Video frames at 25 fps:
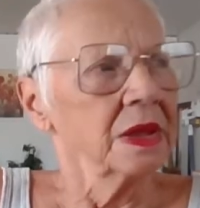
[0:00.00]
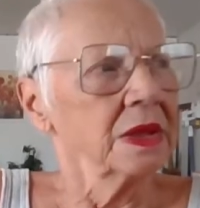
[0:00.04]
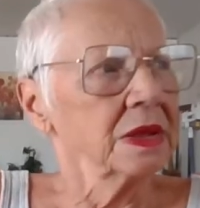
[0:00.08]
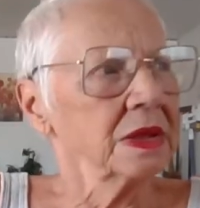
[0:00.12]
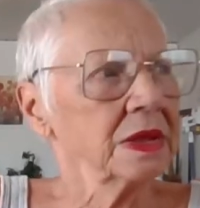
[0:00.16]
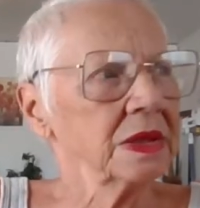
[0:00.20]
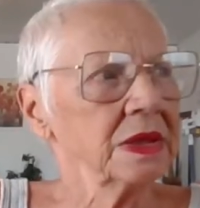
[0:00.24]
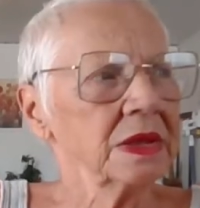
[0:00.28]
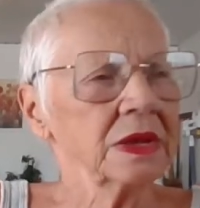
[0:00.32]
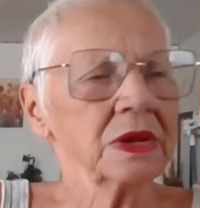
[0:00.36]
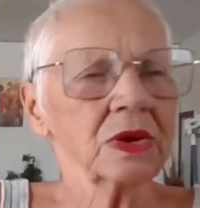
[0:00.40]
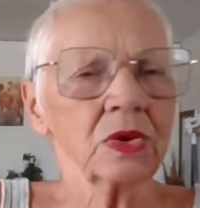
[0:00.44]

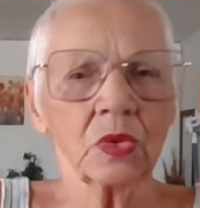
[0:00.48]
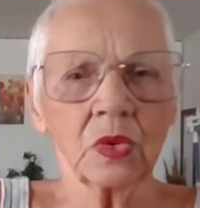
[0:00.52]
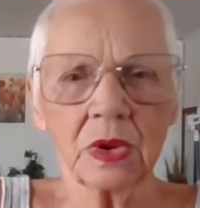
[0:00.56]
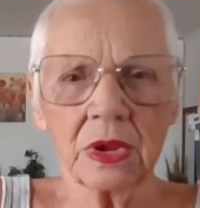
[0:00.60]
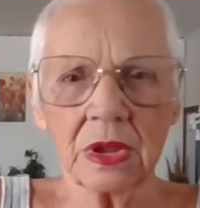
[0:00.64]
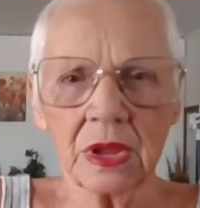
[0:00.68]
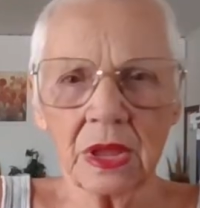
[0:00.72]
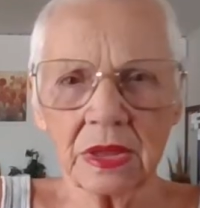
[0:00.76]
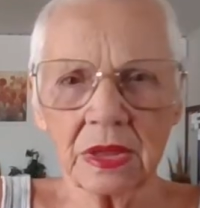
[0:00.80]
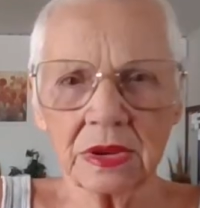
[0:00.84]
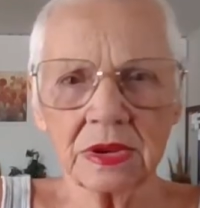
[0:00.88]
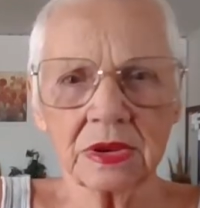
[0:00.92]
He
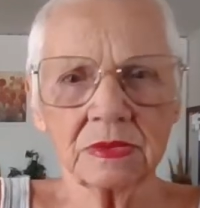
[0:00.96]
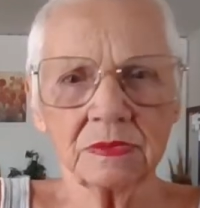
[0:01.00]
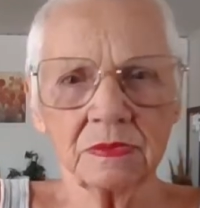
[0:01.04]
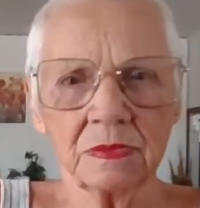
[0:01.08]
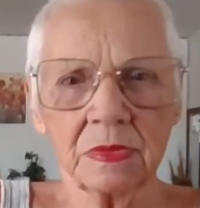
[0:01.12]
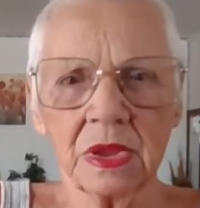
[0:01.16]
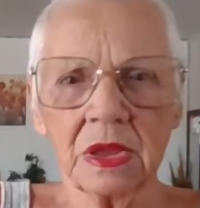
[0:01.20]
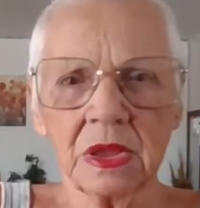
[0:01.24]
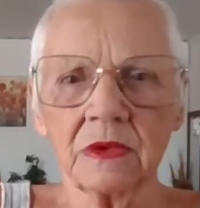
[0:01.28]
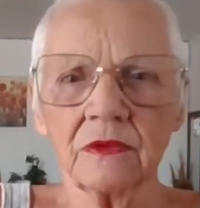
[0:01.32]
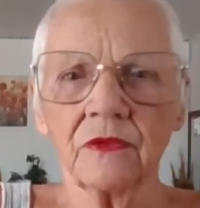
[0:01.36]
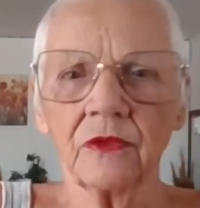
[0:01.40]
created
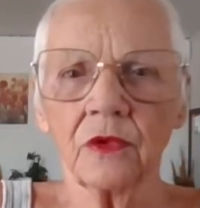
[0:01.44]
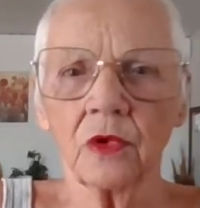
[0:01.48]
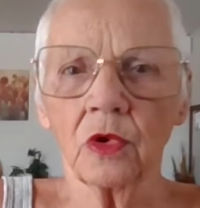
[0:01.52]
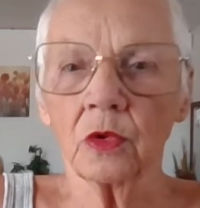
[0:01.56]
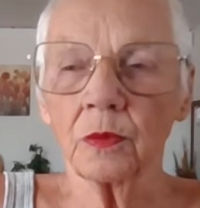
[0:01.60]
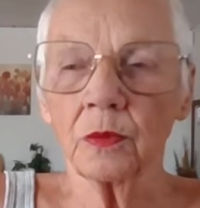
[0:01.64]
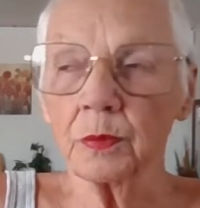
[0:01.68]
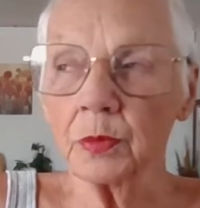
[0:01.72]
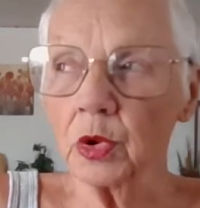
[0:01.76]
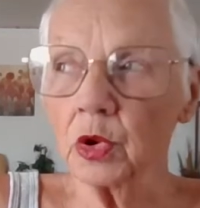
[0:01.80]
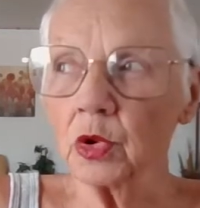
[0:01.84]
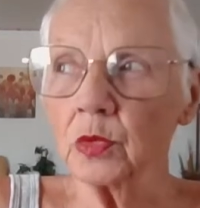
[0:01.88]
me for
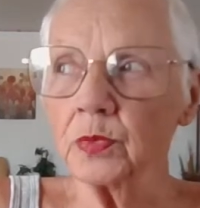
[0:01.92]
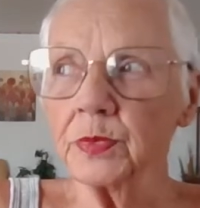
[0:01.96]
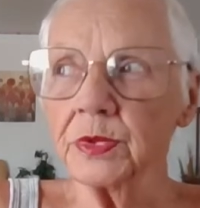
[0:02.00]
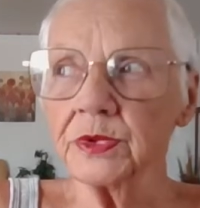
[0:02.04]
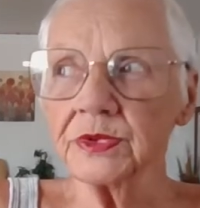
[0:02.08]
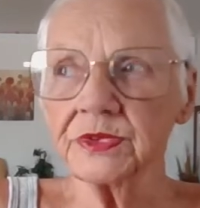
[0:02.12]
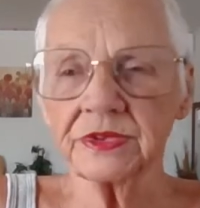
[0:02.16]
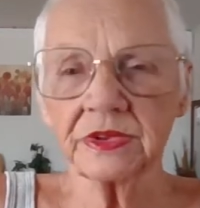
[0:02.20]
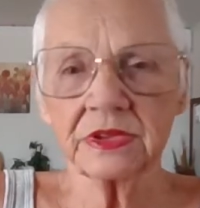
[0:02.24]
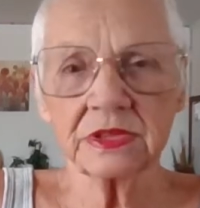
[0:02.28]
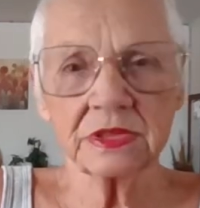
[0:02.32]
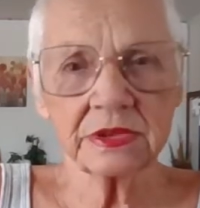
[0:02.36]
a
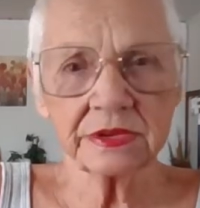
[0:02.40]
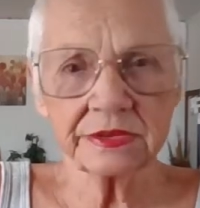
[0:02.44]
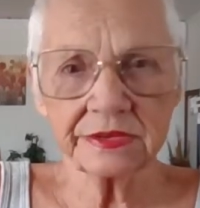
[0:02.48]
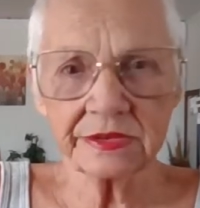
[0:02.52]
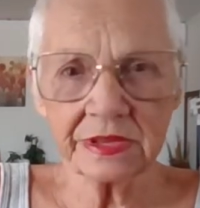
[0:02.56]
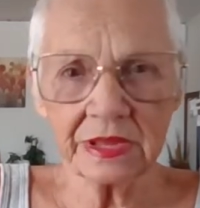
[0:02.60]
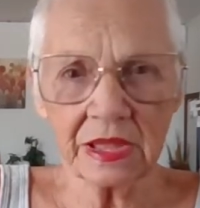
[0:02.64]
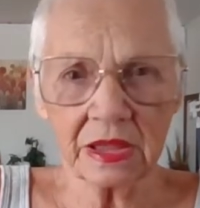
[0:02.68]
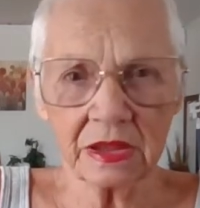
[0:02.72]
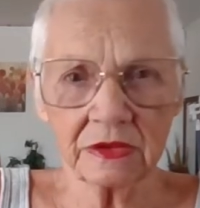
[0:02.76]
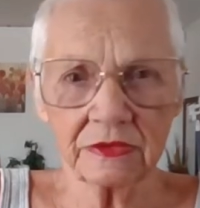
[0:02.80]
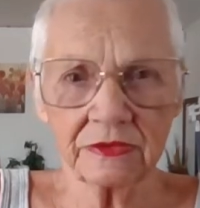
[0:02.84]
purpose in this
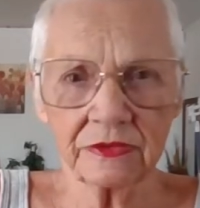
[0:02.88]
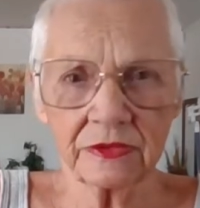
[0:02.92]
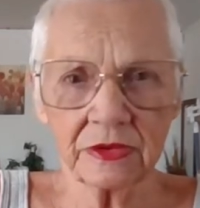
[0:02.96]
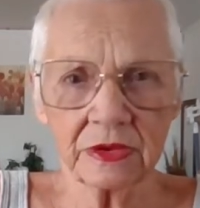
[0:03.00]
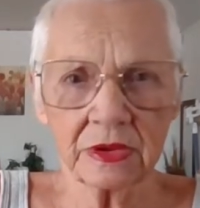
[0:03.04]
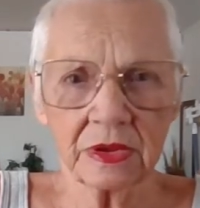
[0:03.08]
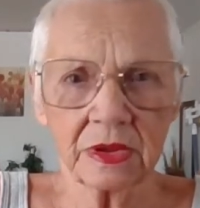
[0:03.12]
life.